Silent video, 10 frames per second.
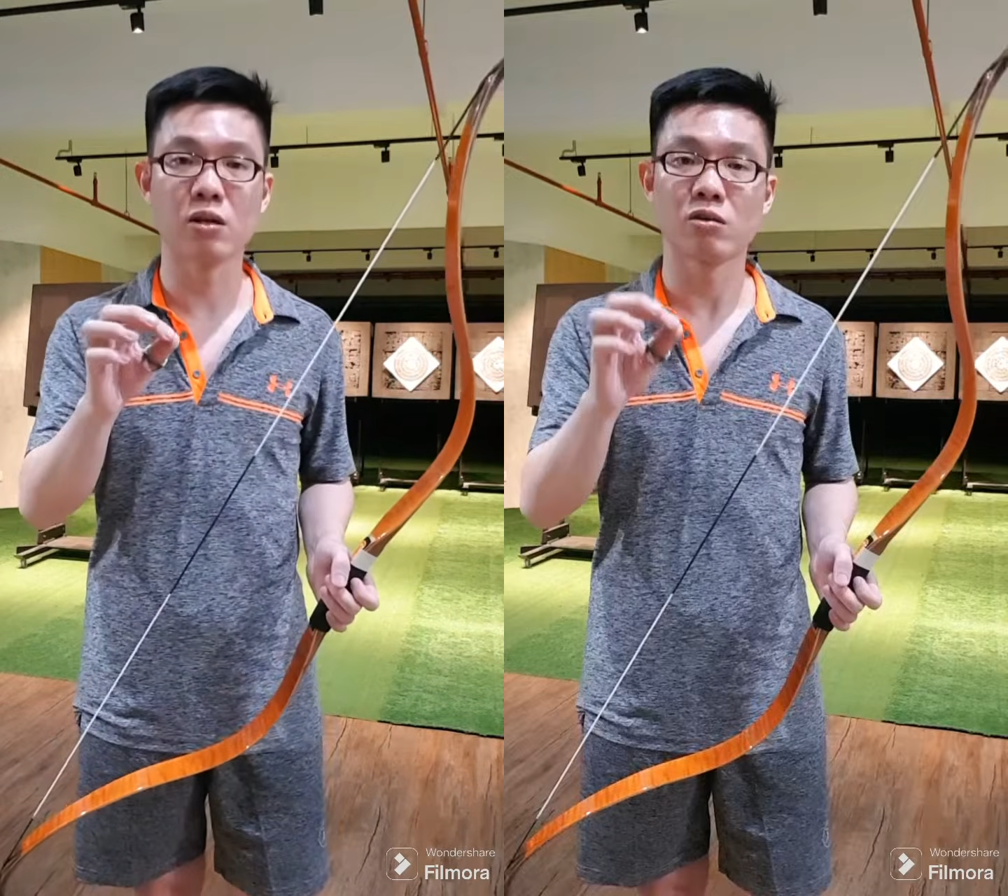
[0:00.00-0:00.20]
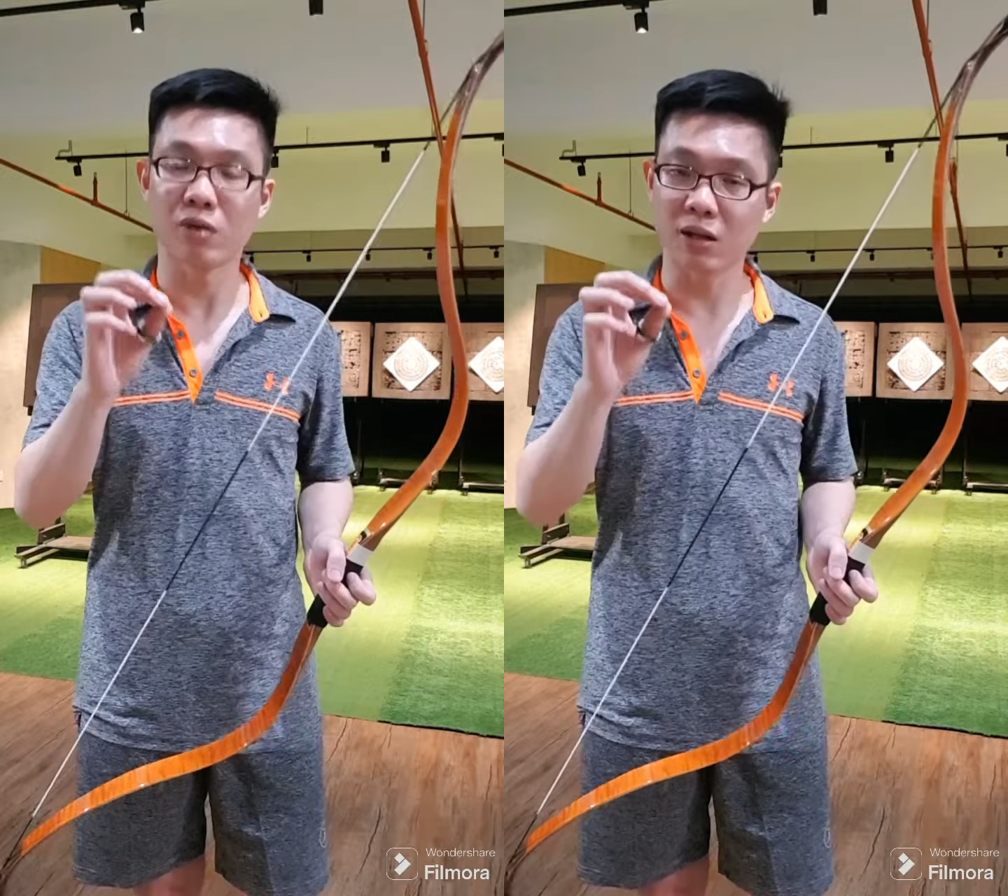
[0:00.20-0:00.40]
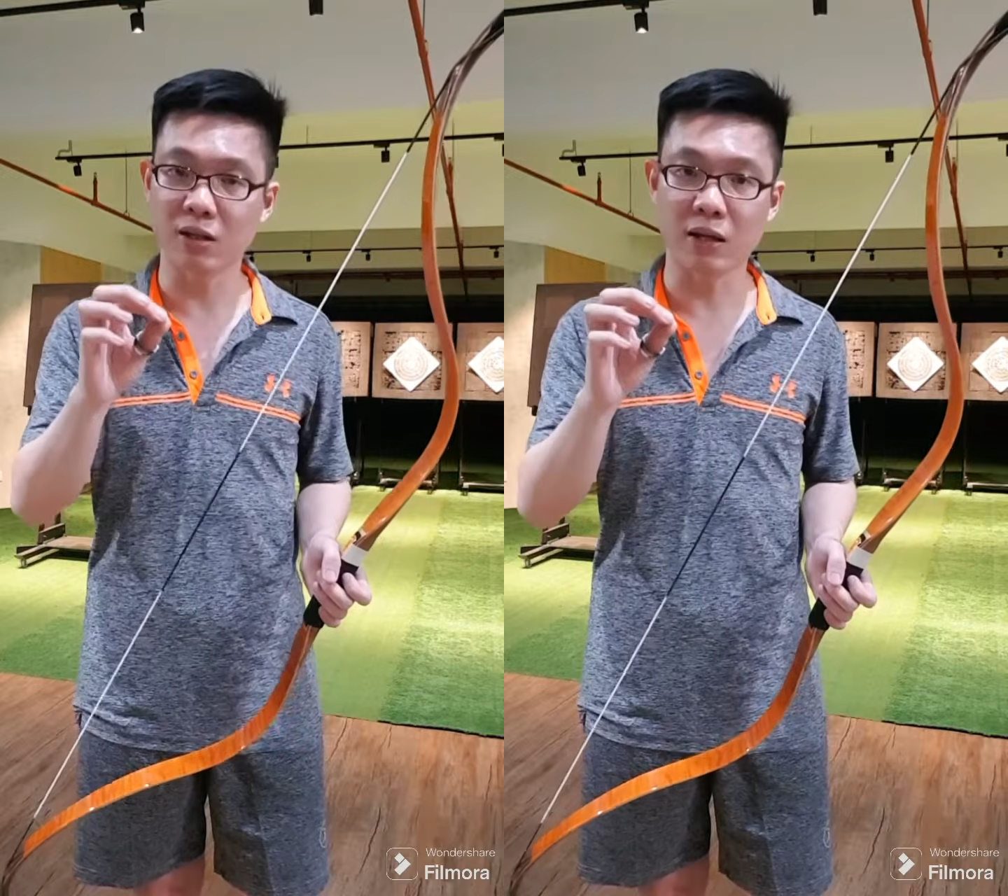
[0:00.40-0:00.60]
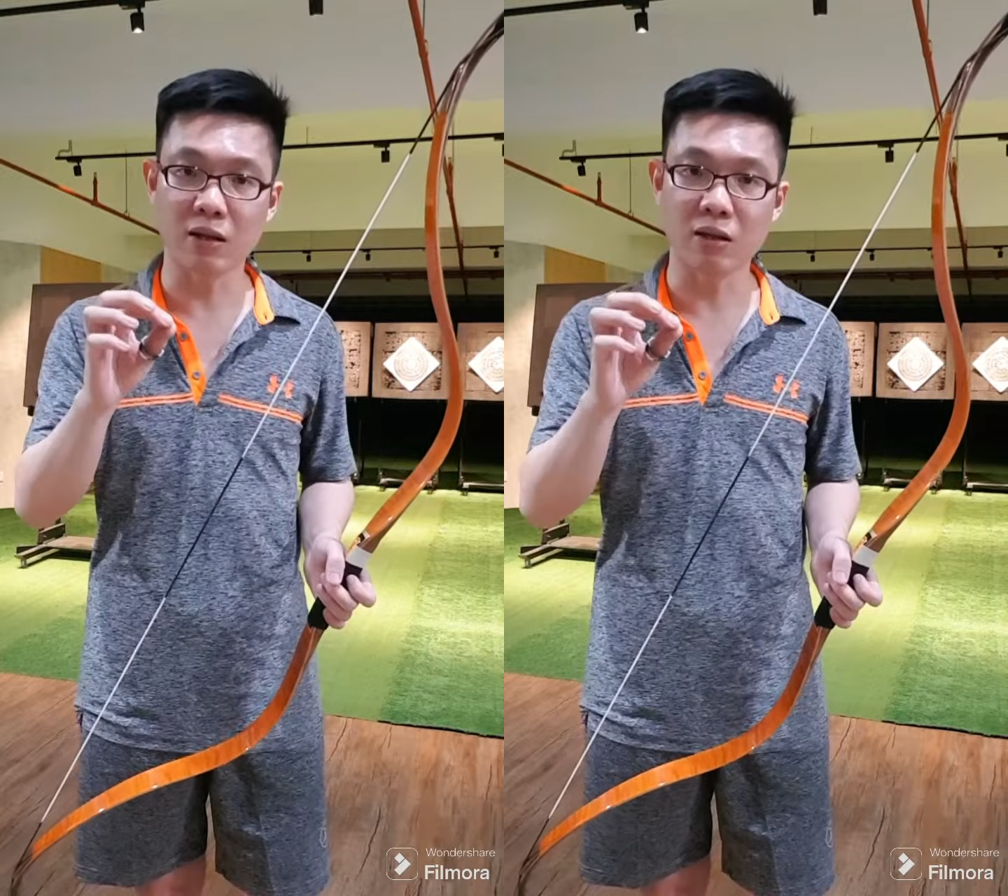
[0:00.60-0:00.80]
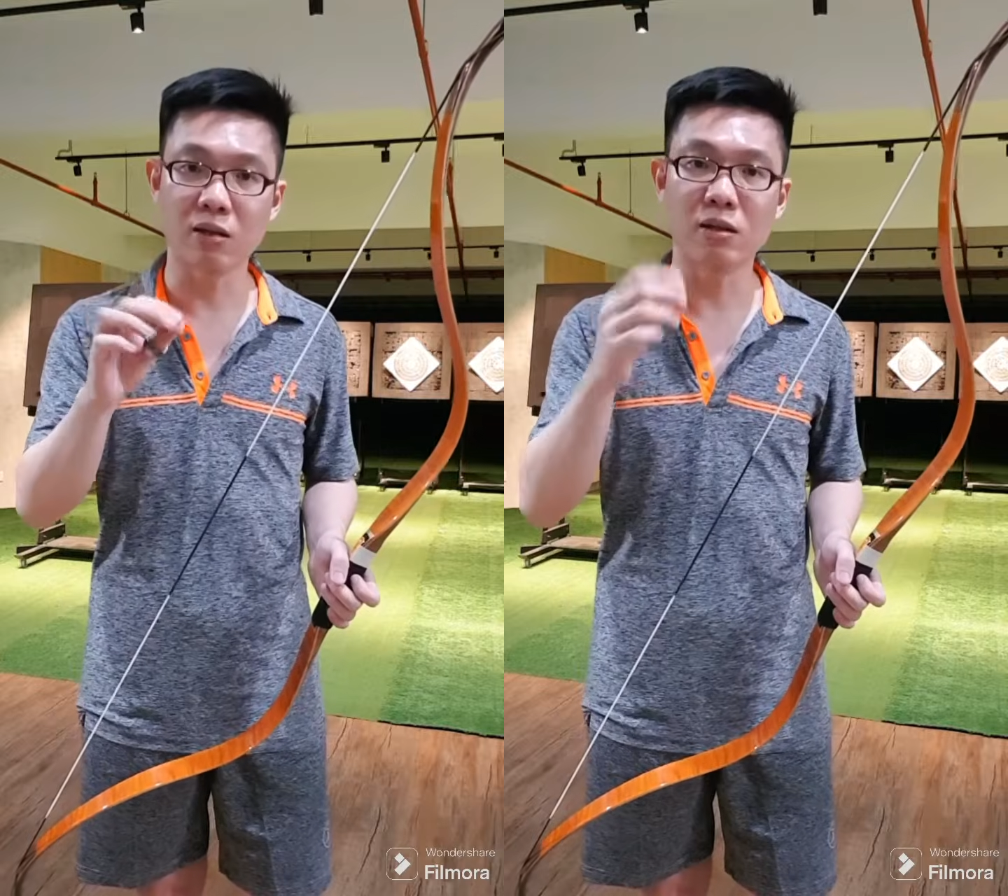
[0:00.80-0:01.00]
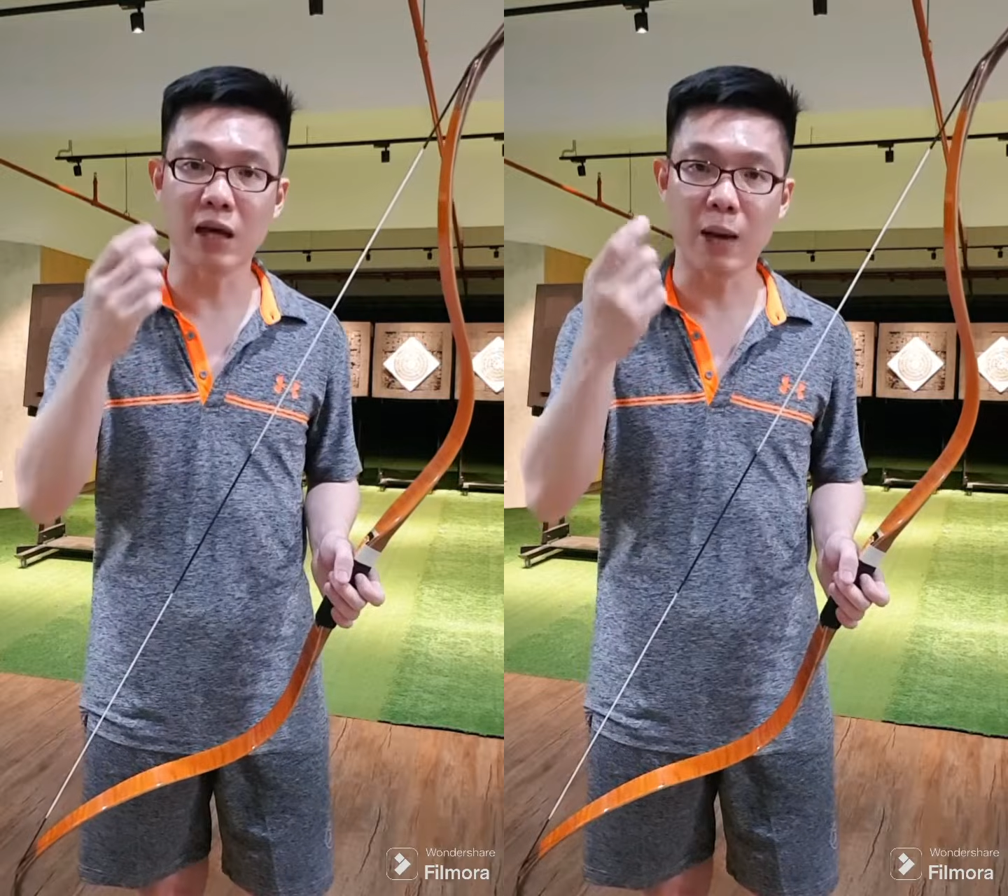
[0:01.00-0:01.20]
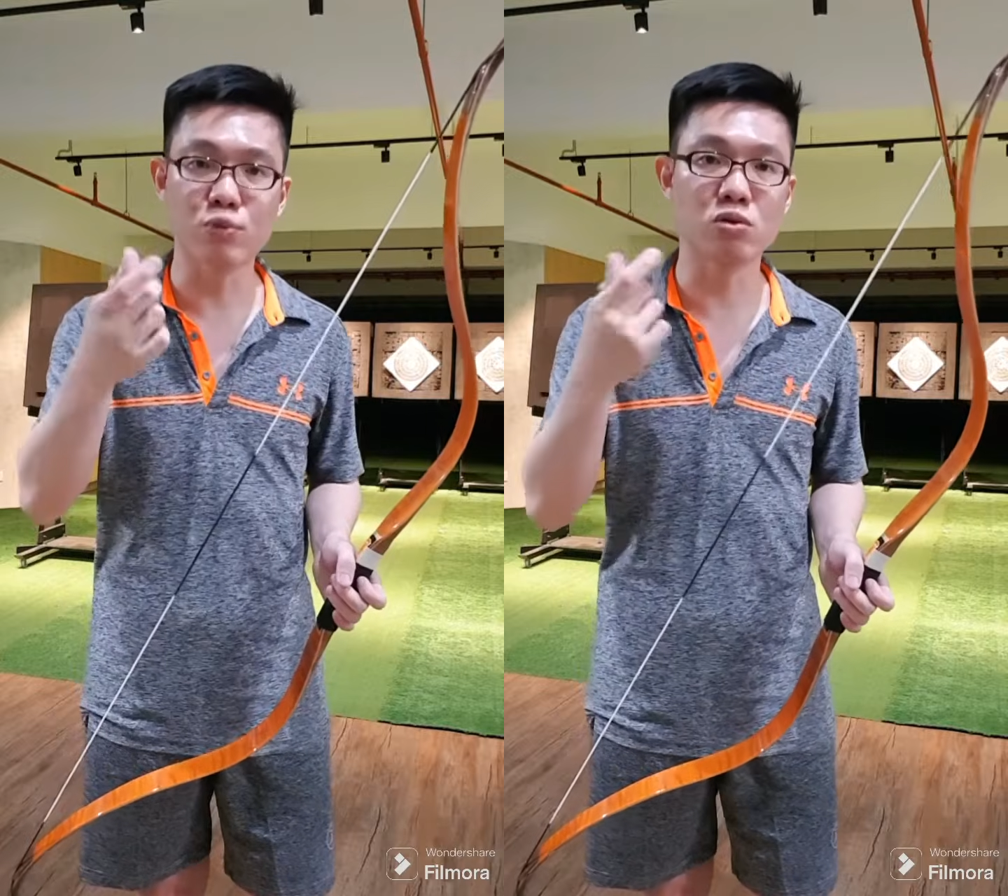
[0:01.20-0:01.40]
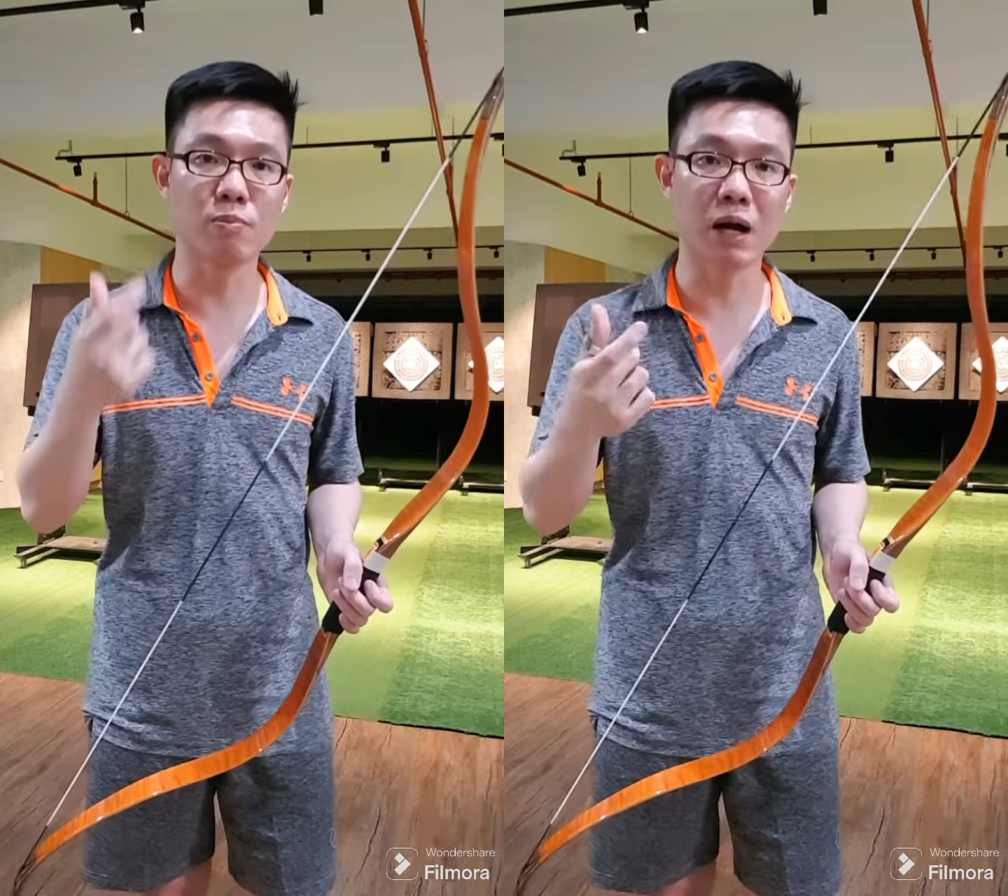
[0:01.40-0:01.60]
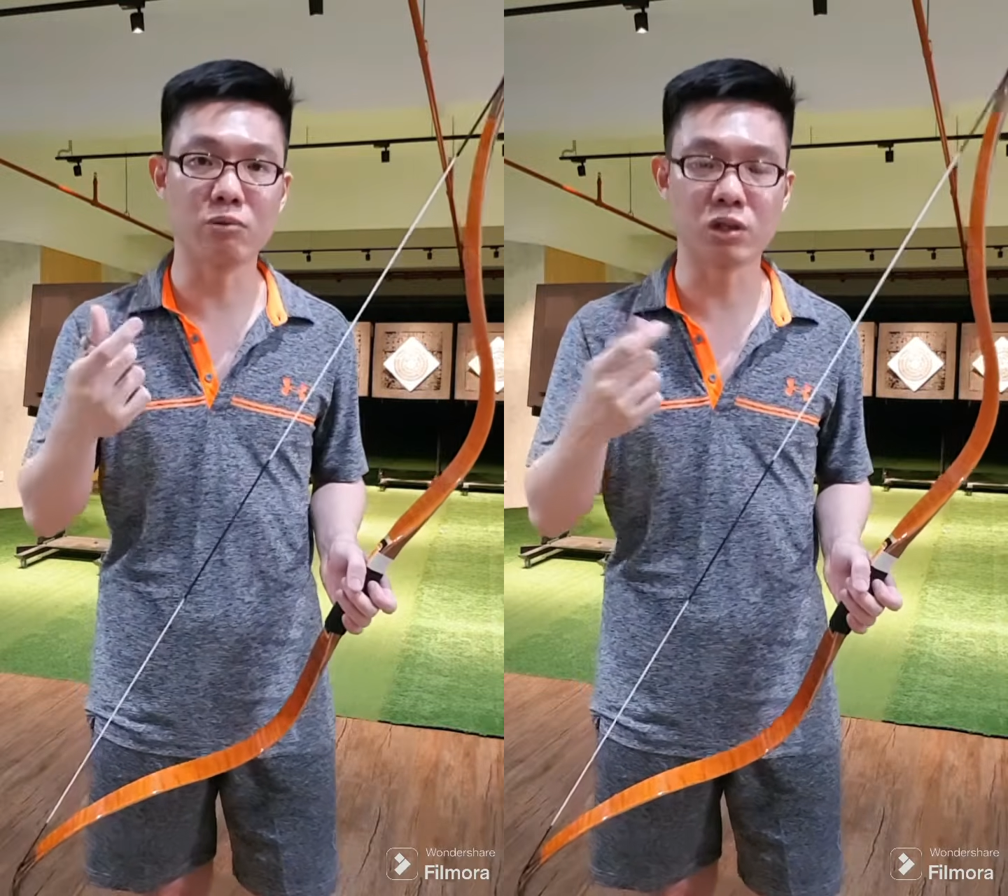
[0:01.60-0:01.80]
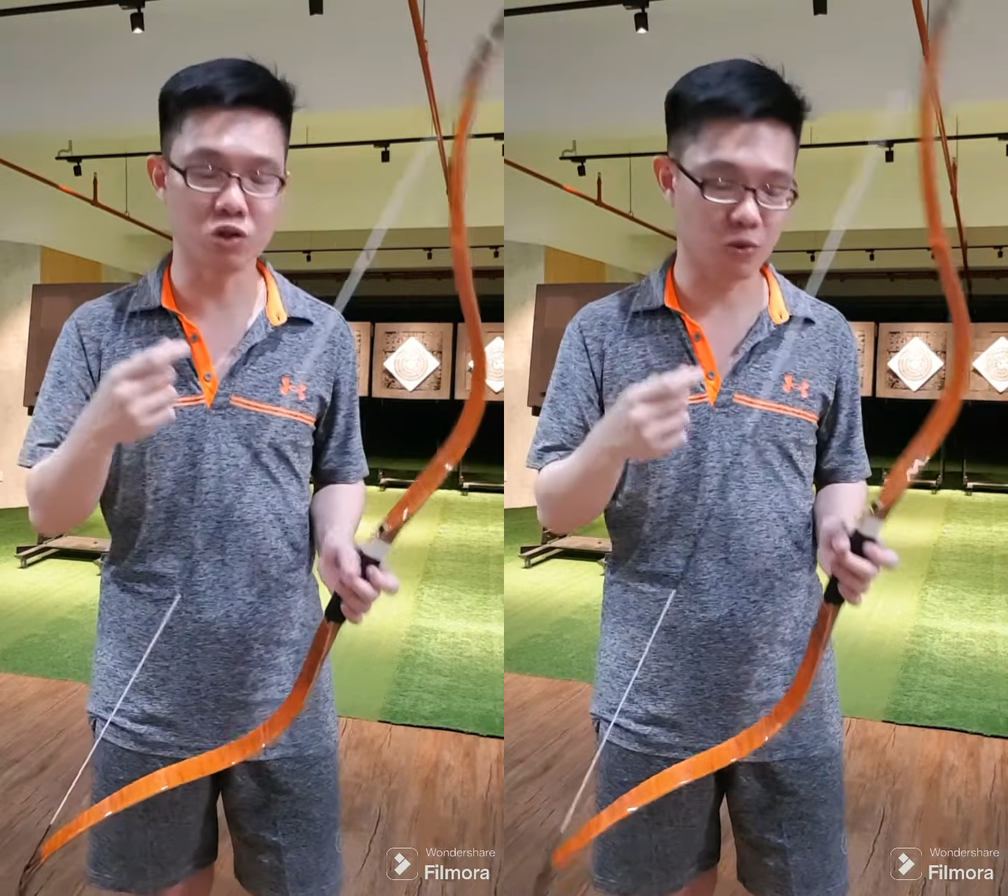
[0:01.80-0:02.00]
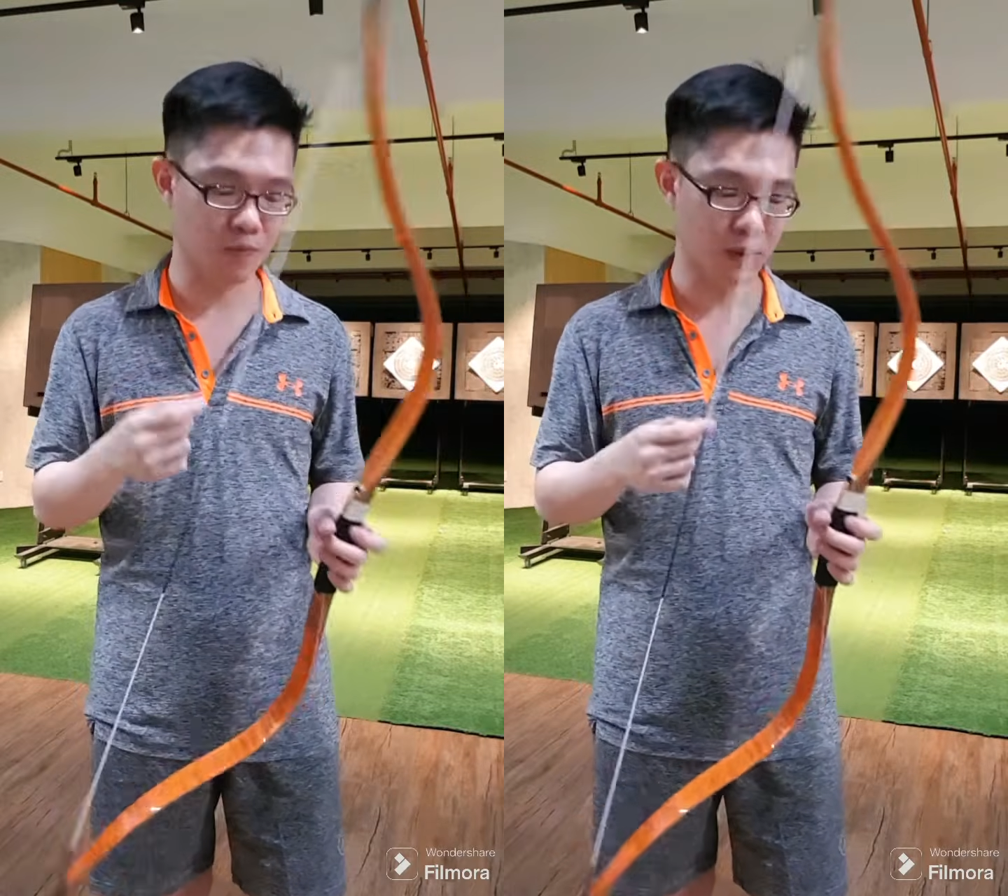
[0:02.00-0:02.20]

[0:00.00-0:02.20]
rather than the absolute poundage.